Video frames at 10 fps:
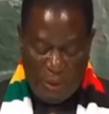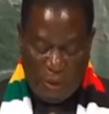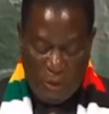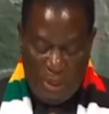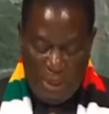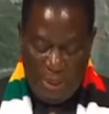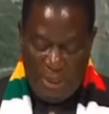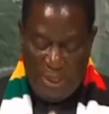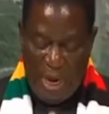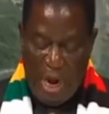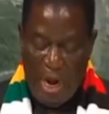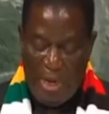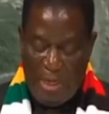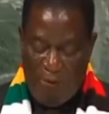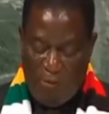during this
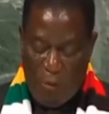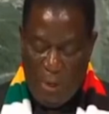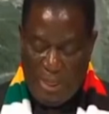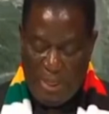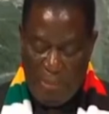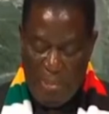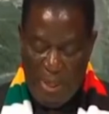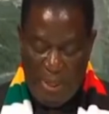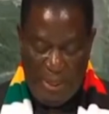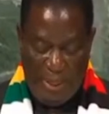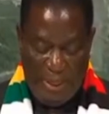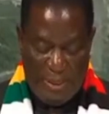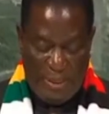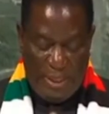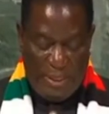high-level week
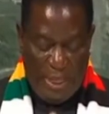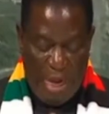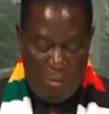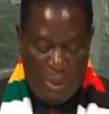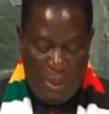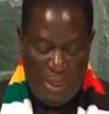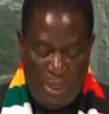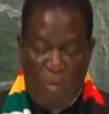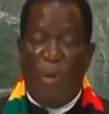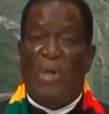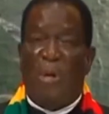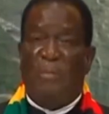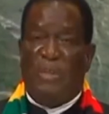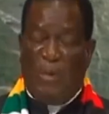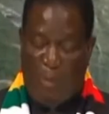is a timely and a
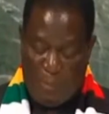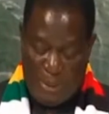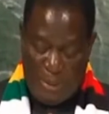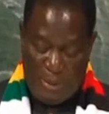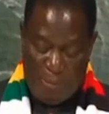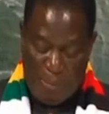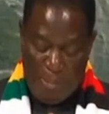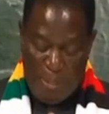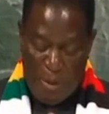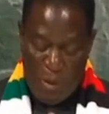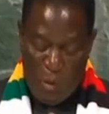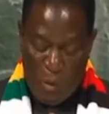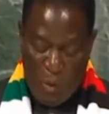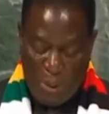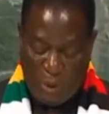welcome development
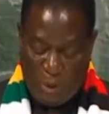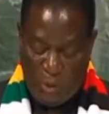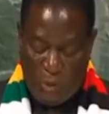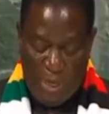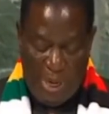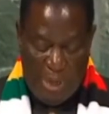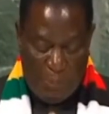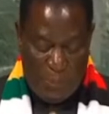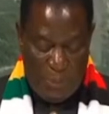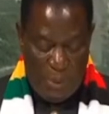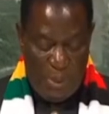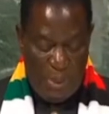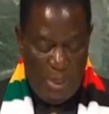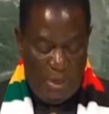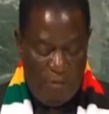which should help
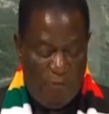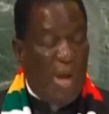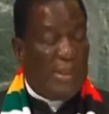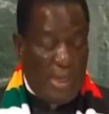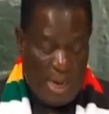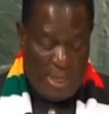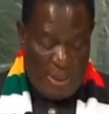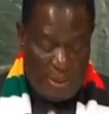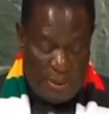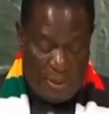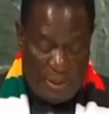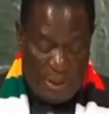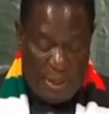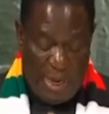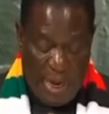revitalize
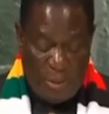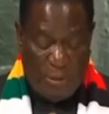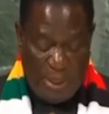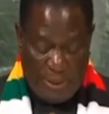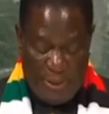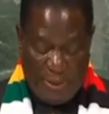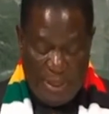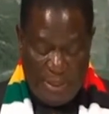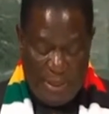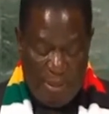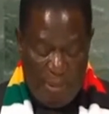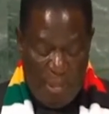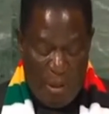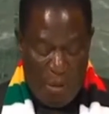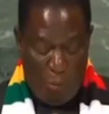the education sector,
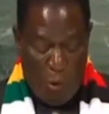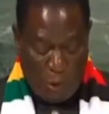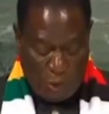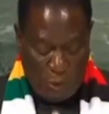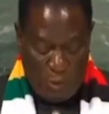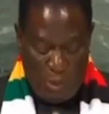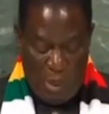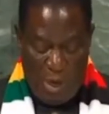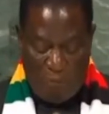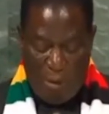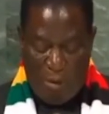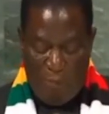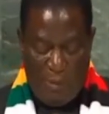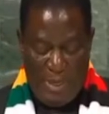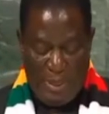more so after
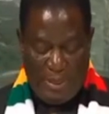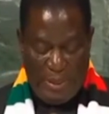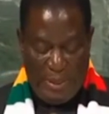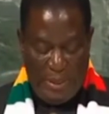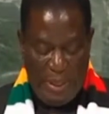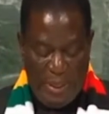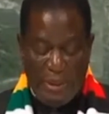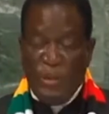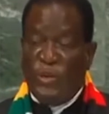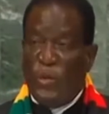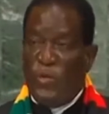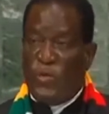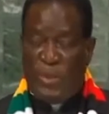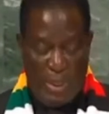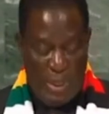COVID-19
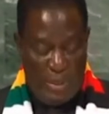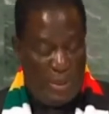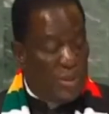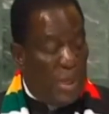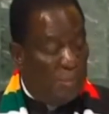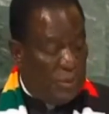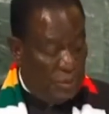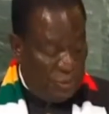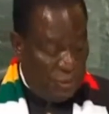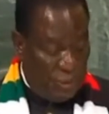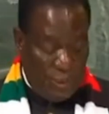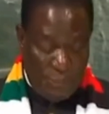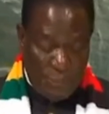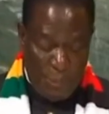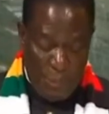induced disruptions.